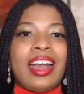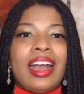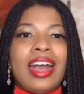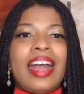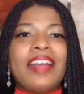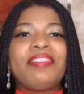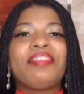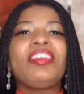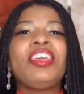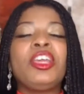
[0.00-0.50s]
I
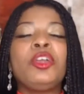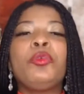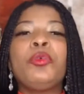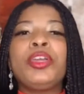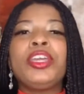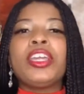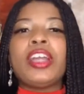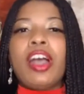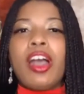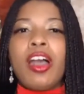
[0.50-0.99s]
think
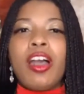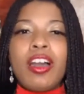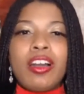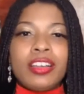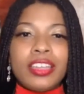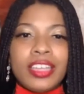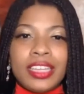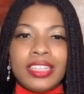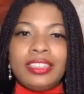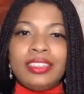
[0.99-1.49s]
we
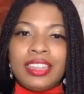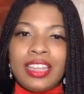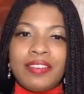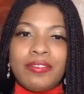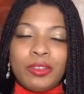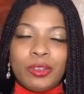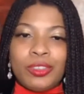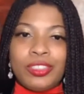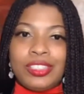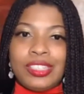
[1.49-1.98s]
all can
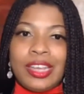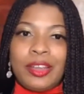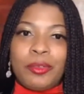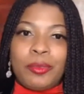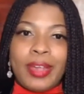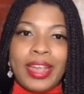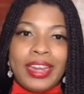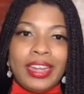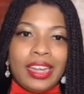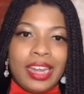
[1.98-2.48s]
level set
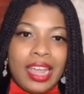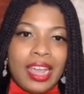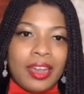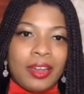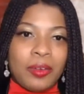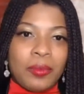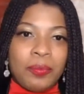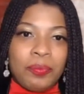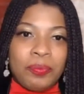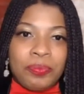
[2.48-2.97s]
right
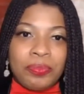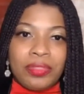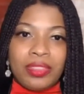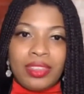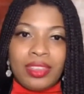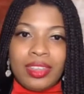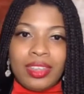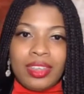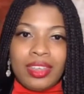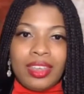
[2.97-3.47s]
now
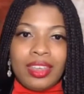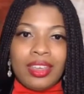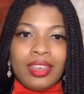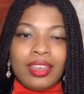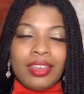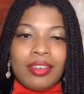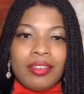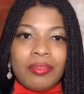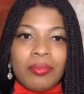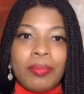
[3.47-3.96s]

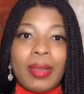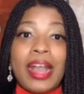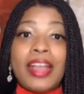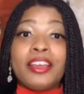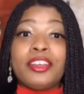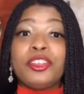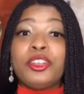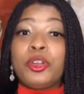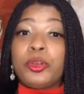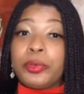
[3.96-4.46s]
by
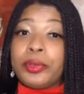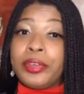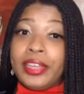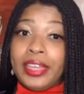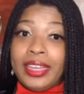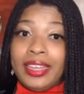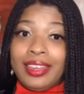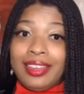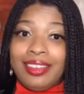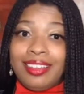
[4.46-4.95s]

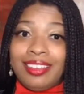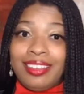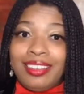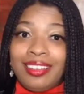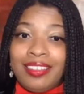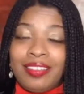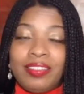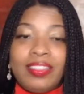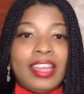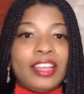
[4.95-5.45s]
agreeing
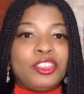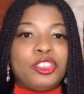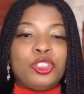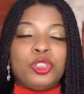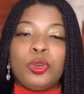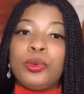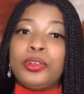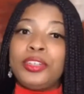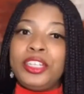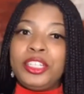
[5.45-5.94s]
that
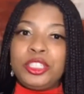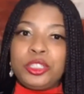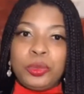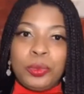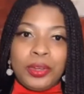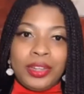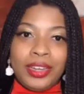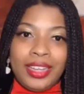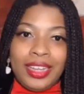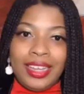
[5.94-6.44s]

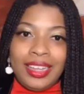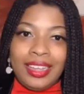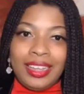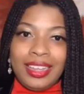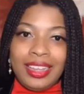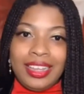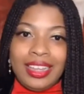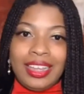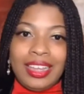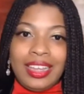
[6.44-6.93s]
2020
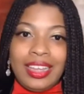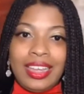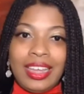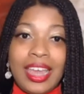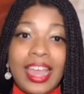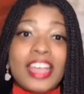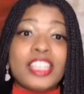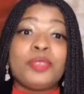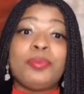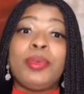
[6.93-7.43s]

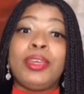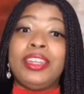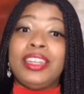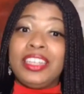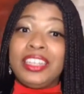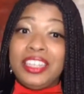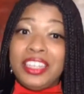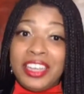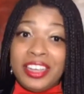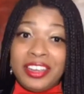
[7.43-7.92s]
has been a
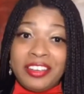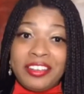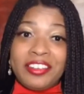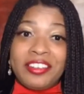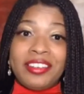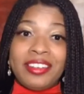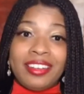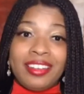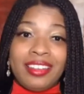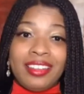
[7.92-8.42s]

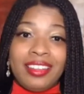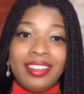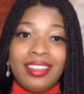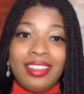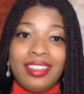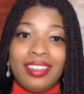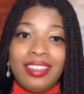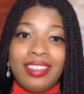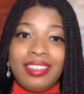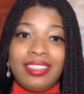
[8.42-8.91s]
year
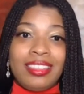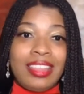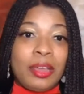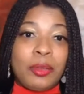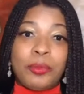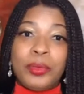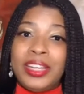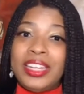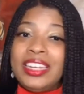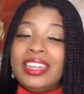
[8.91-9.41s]
that
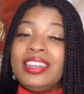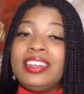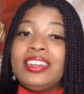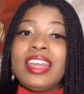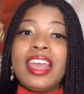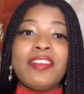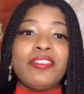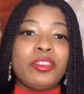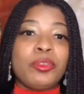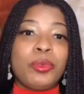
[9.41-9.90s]
we
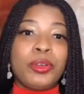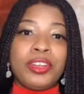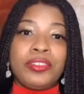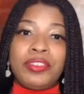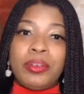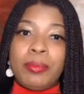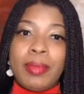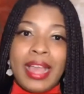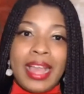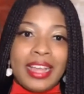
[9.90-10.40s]
never would have
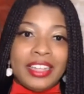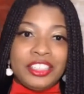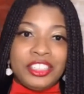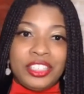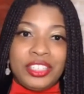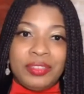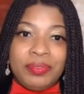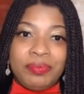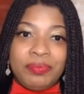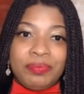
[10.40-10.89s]

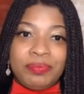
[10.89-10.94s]
imagined.